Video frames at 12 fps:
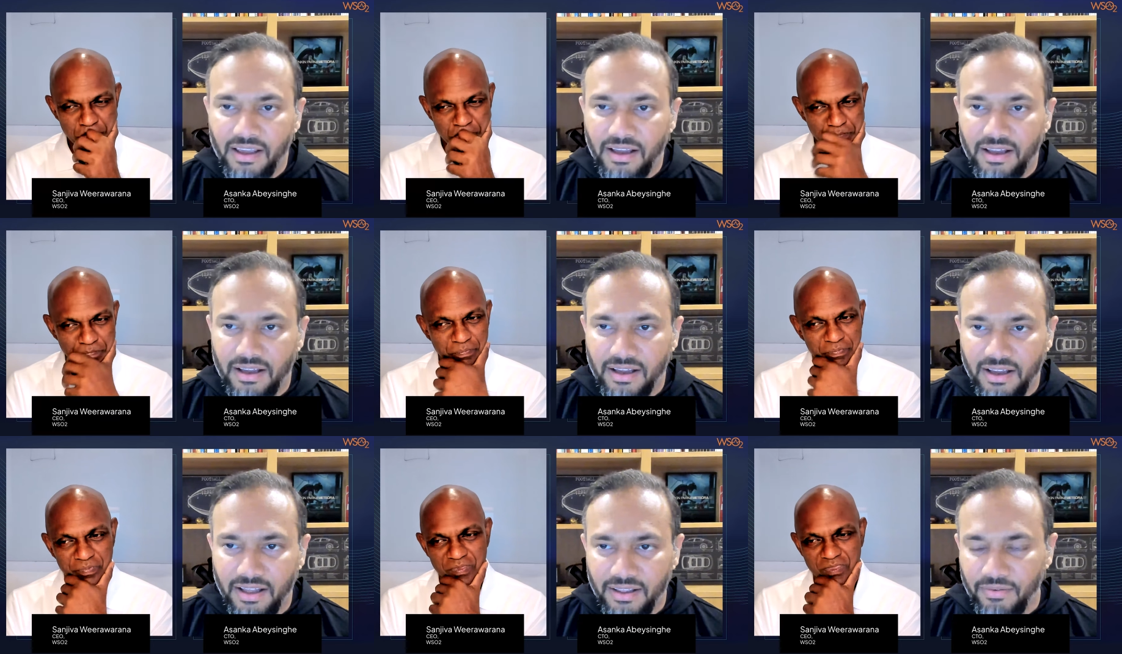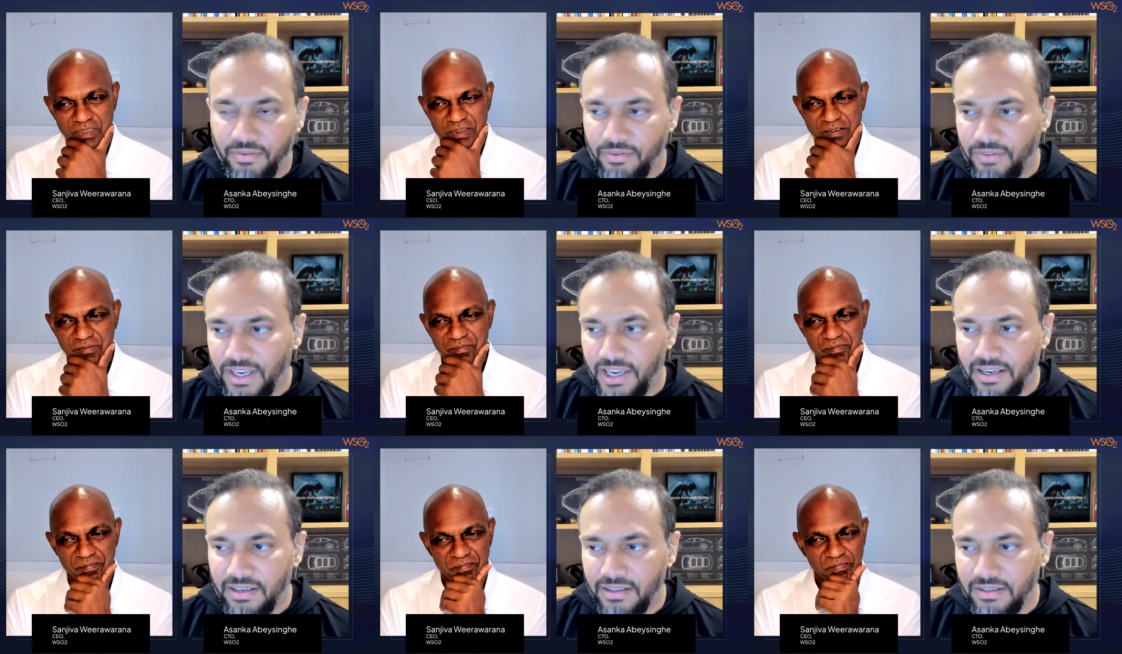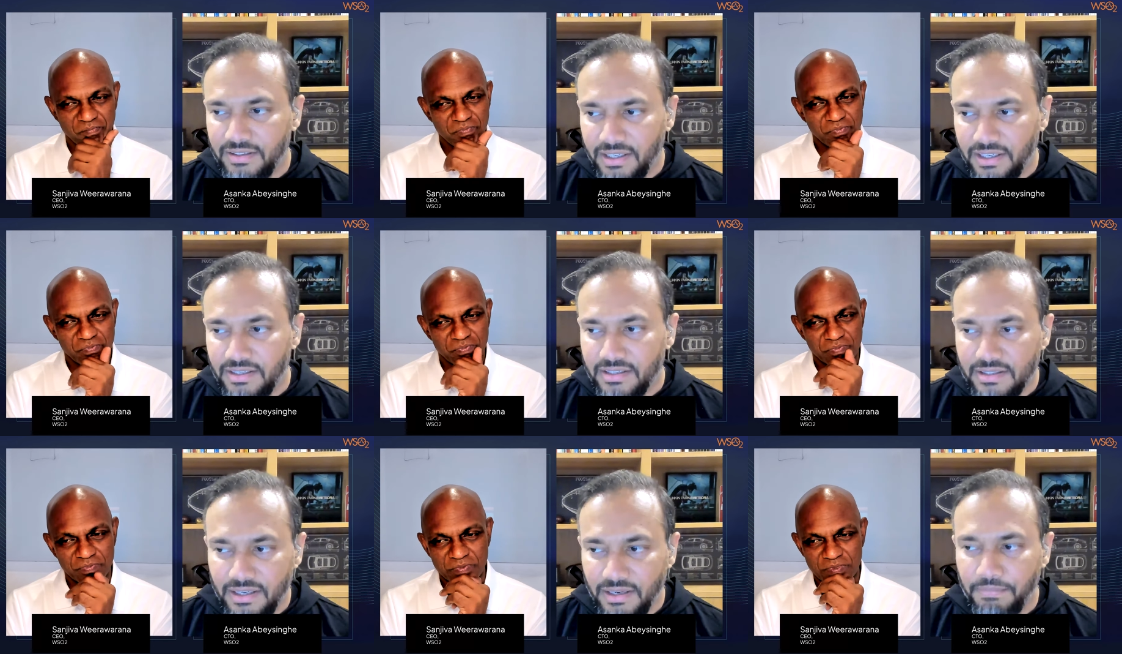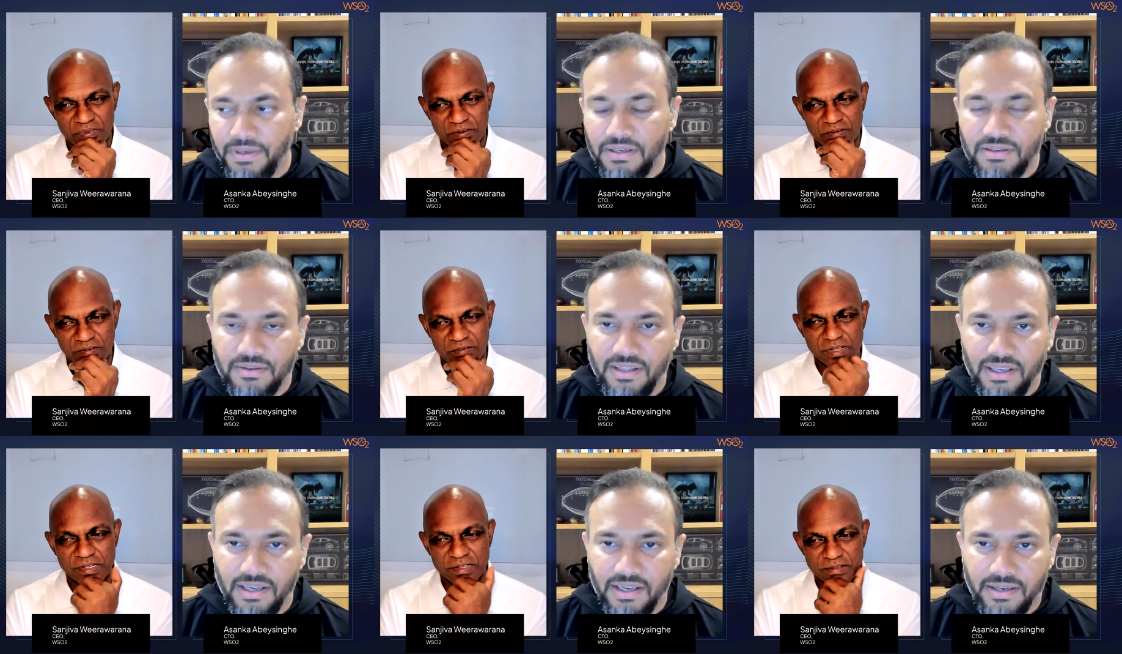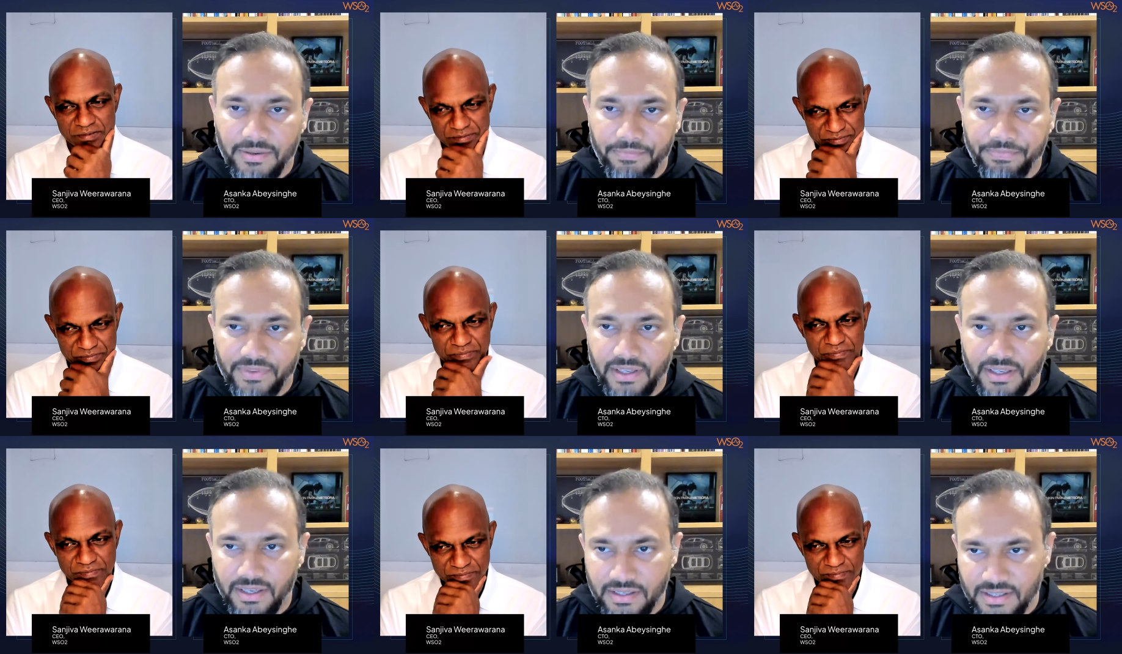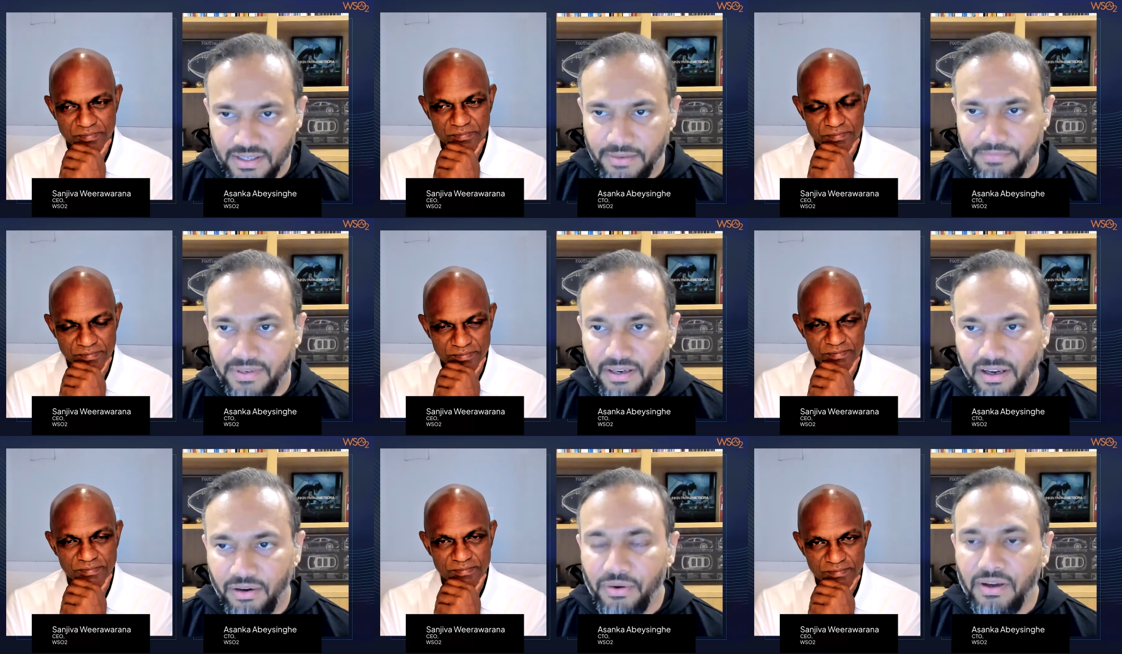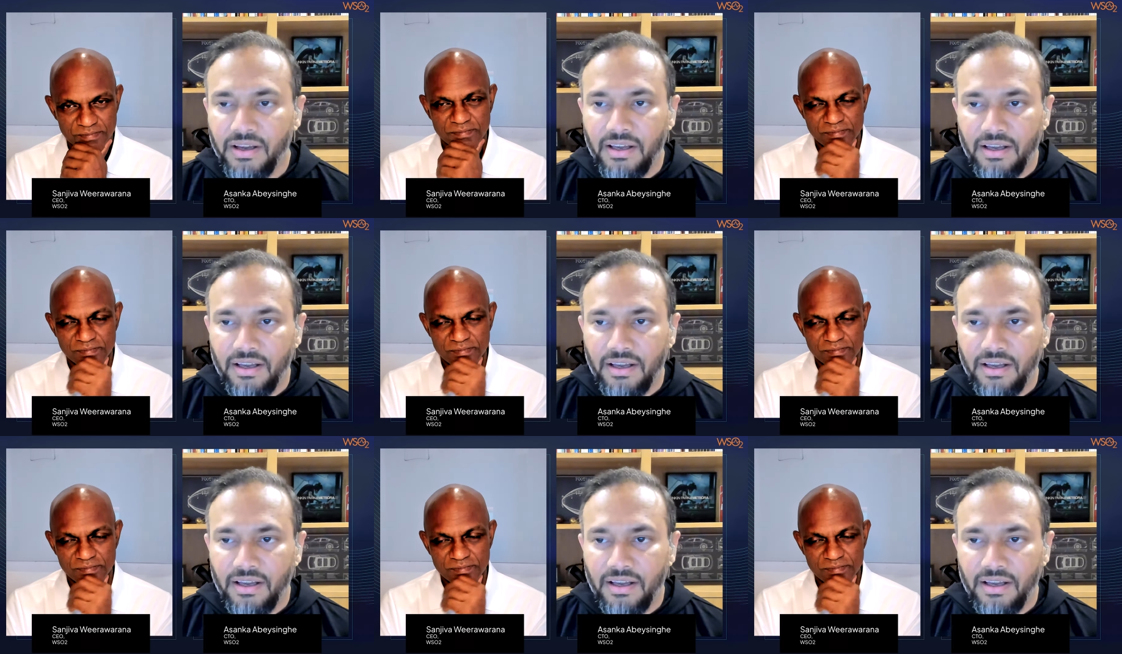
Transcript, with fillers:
Speaker 1: Uh, I think we can dig in deep into the um, concept now.